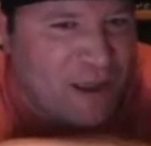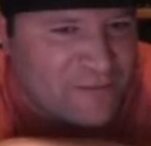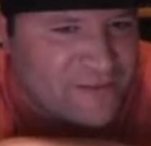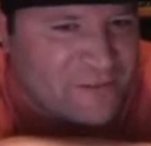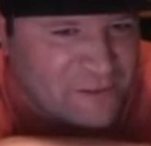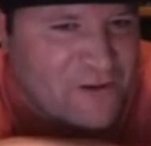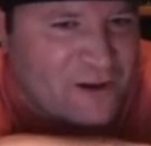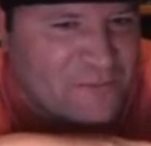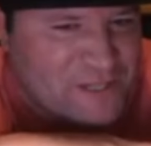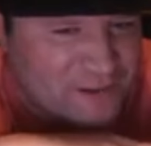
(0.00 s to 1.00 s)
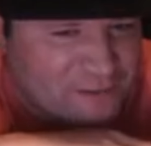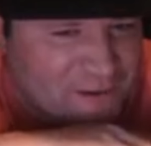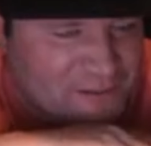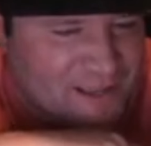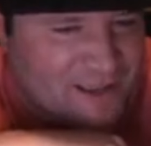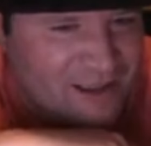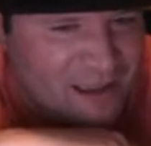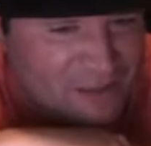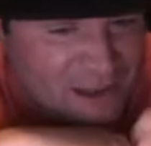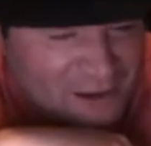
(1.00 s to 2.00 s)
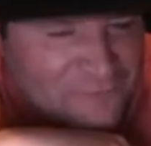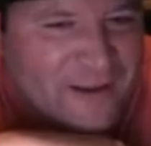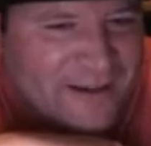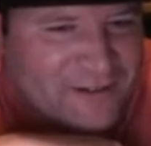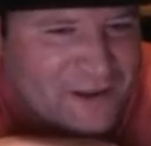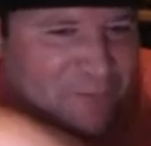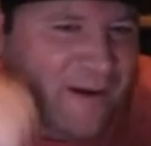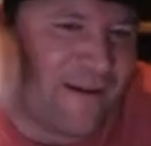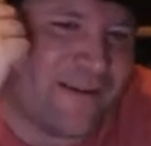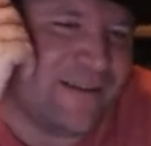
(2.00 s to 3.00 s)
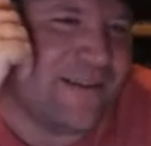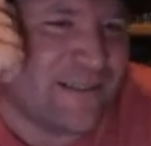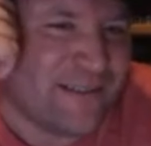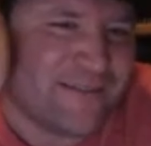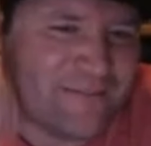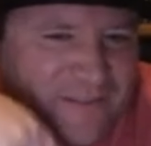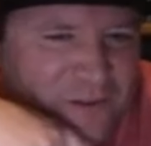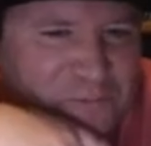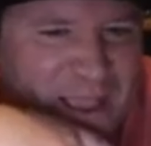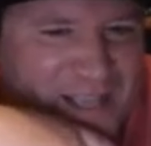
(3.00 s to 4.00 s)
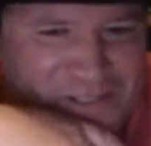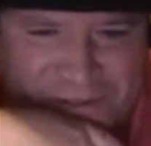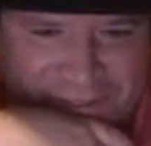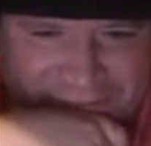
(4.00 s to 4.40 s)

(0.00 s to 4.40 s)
I literally thought it was Heroes, and then out of fucking nowhere, that little bastard.